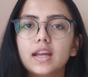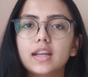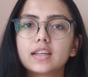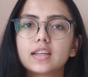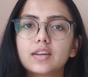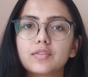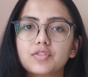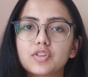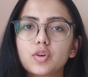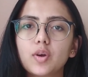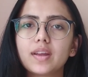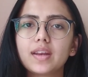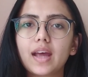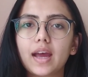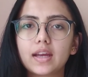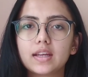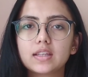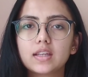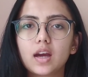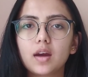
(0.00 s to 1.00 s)
it gives you an
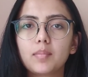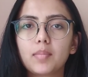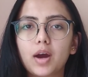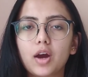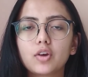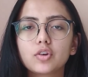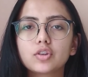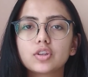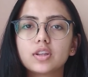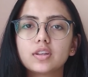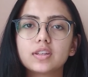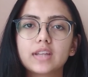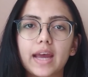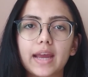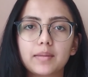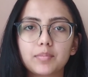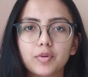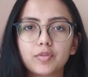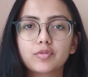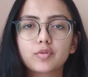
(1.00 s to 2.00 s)
idea about the
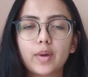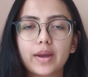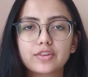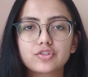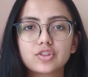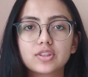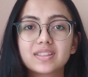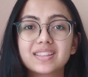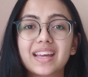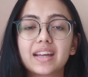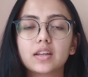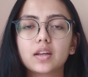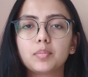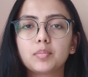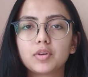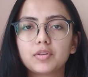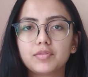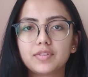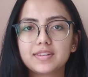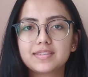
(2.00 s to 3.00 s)
type of questions that
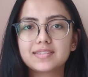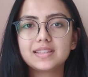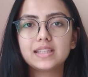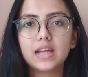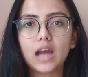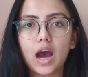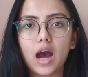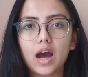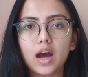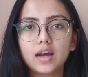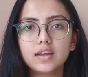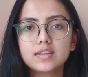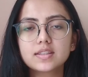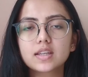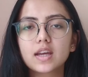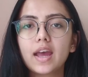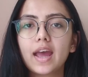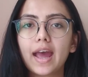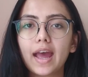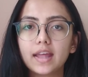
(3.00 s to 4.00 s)
are previously
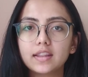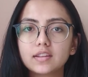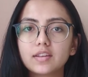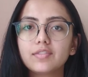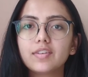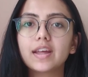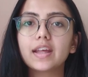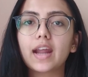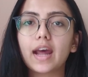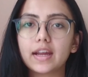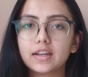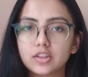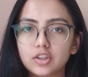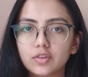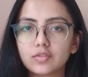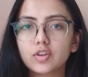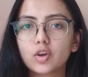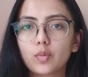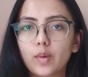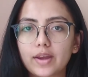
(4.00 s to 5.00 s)
asked and the variety
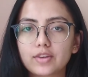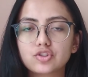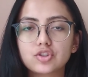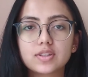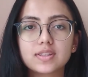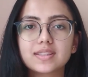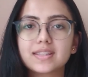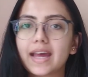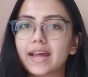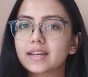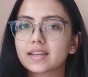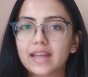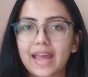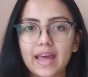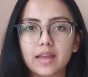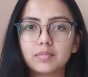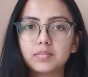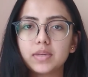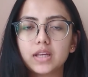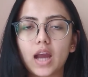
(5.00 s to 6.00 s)
of the questions that
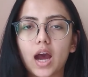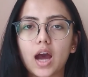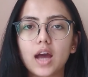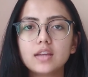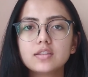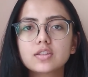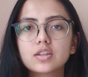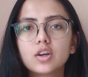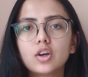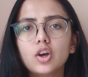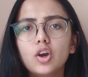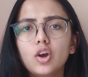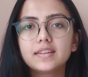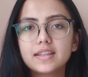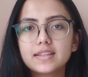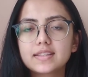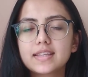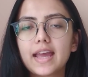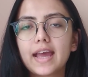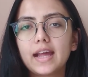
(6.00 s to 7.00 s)
can be asked.
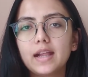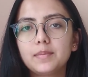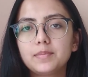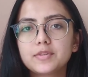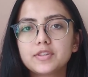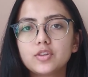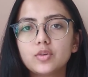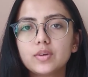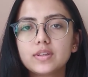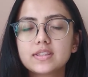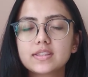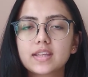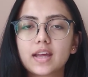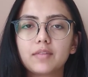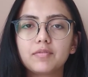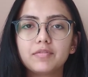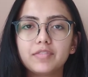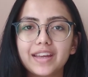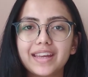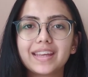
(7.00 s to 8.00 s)
This helps you in
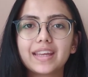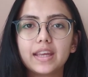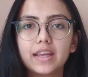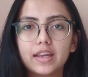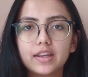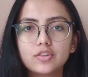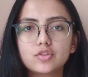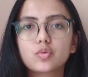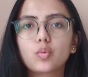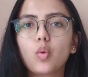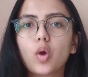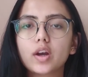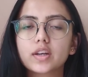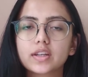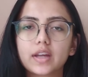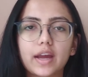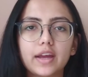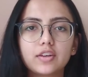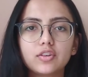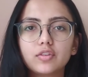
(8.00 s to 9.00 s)
some way gauge
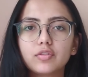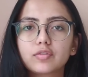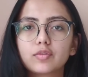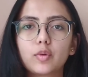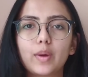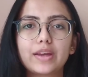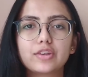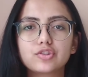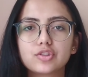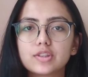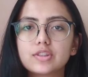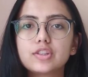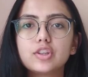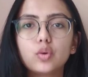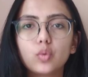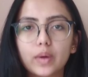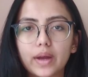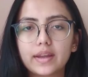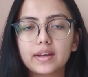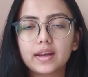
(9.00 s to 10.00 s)
what kind of questions
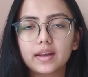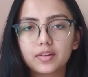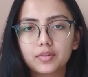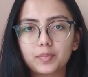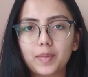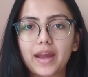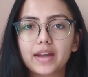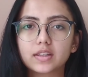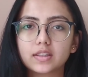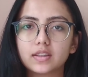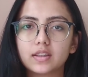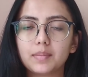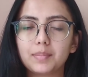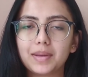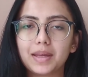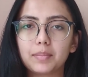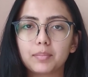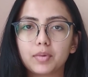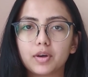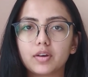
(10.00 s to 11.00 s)
you can expect in the
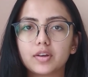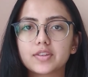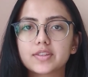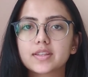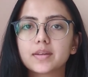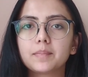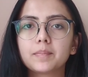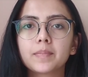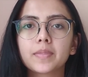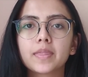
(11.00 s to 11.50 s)
papers.